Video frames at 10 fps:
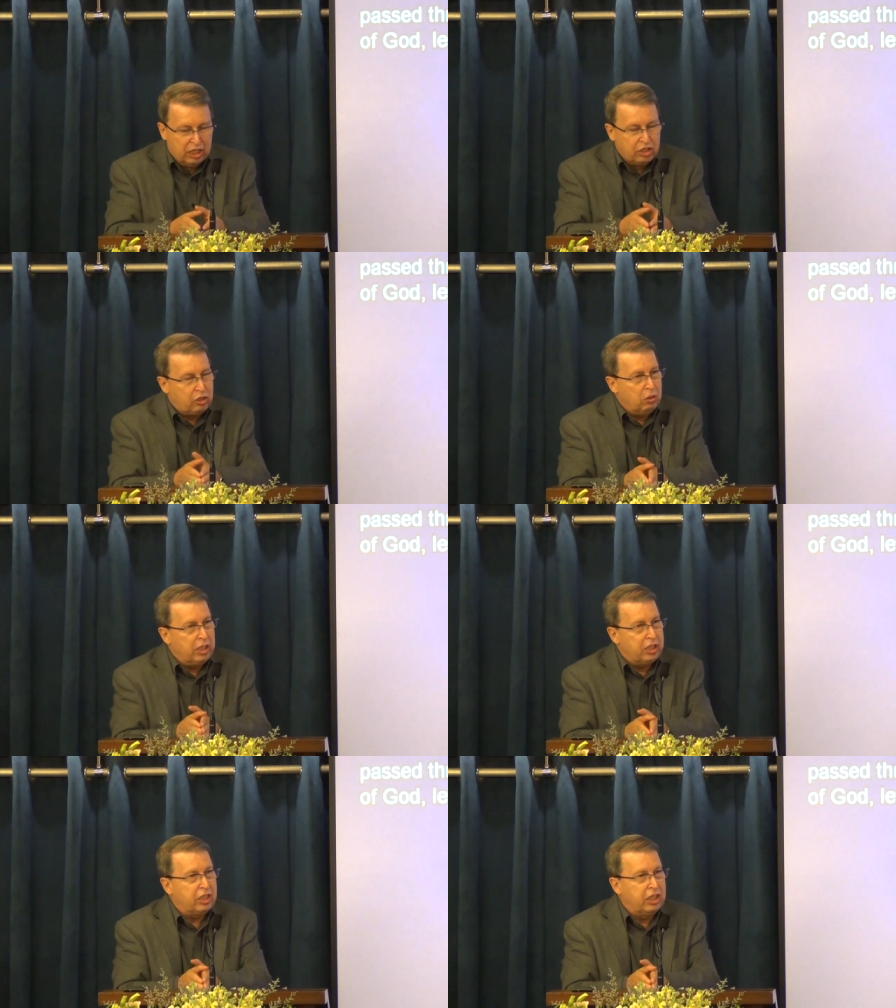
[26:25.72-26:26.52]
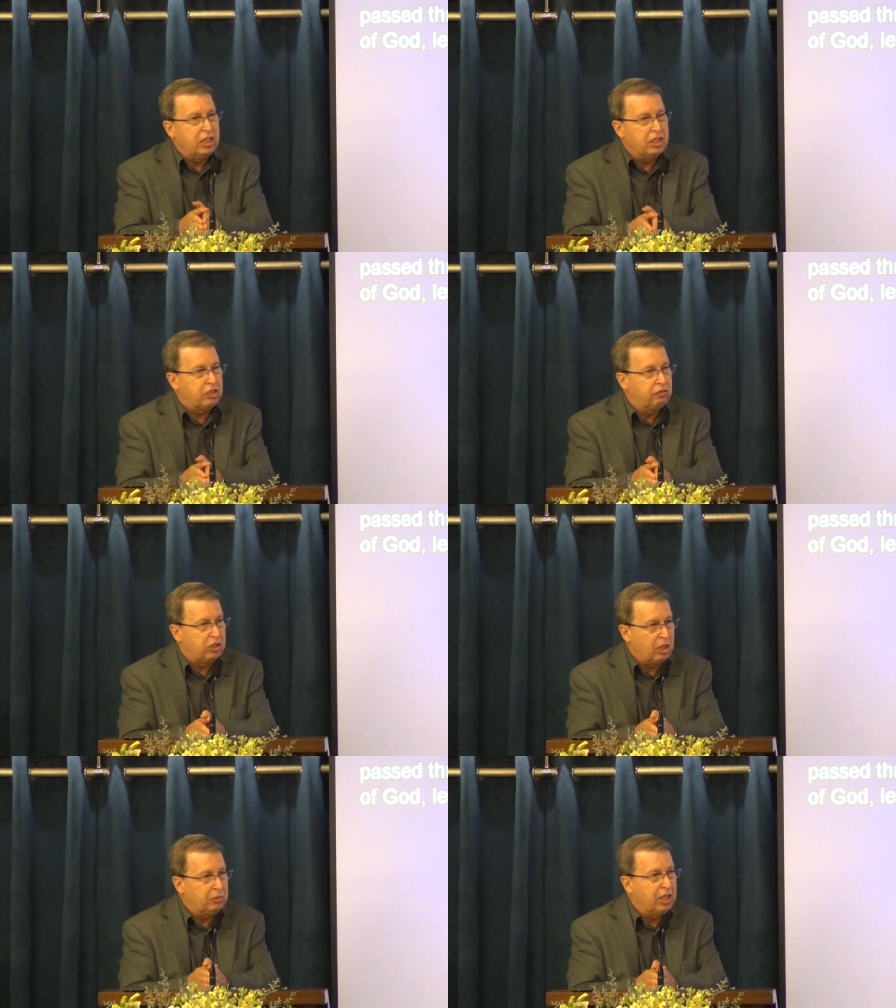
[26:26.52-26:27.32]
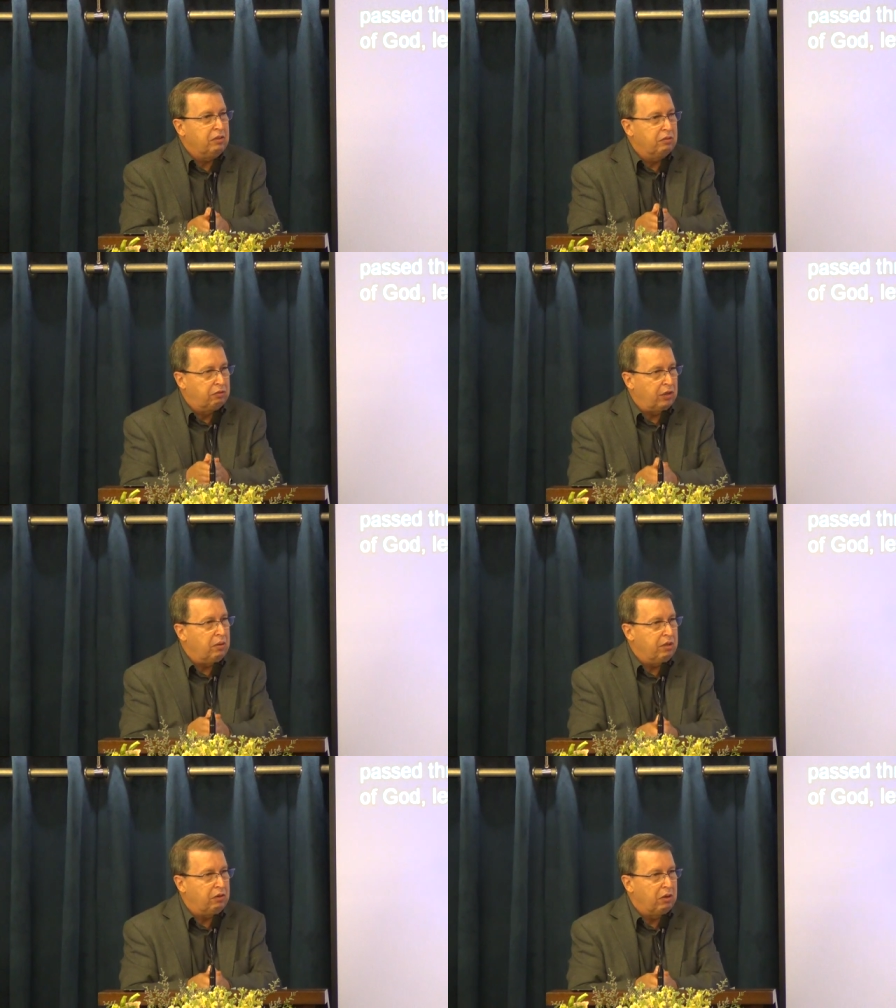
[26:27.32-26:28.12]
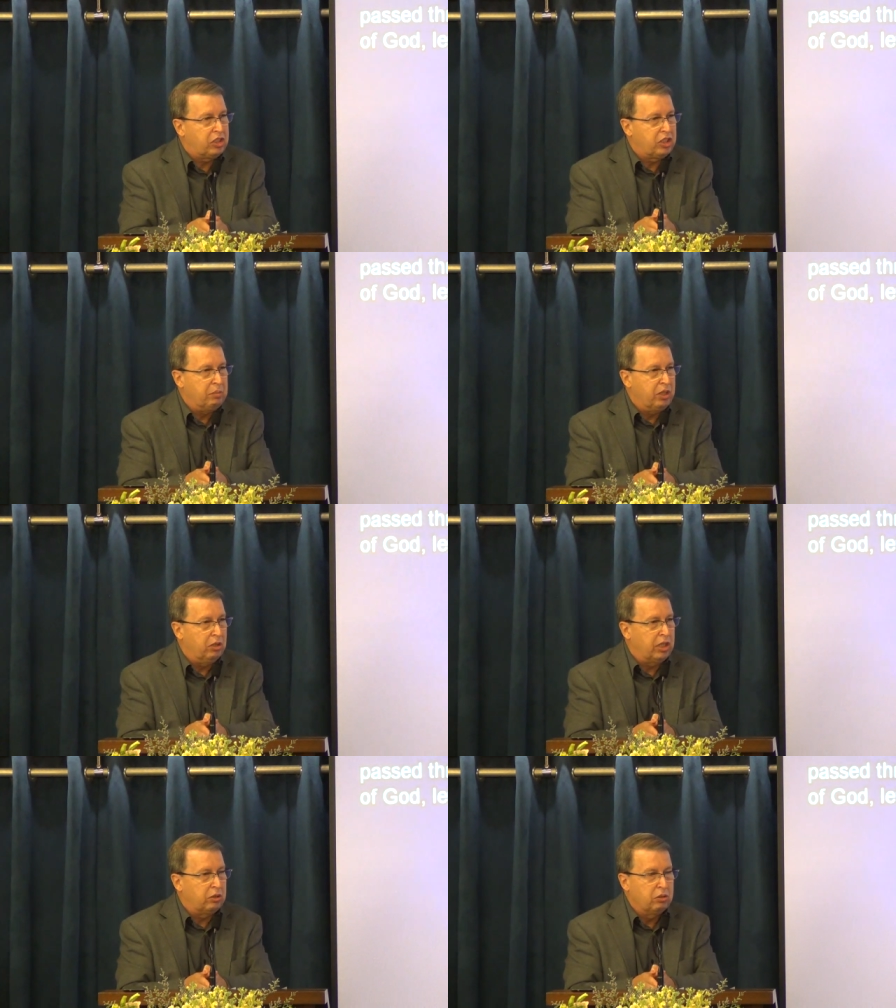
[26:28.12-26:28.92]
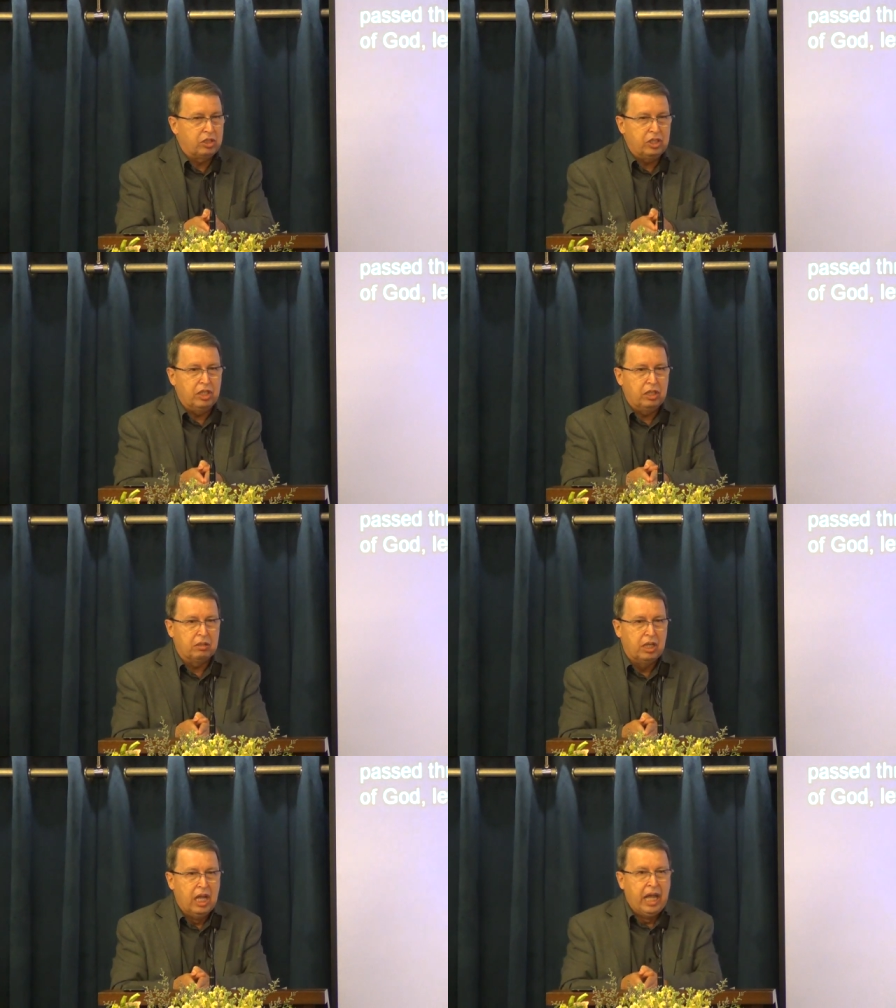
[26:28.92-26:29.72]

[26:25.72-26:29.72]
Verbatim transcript: So it is something very, very similar that you see here.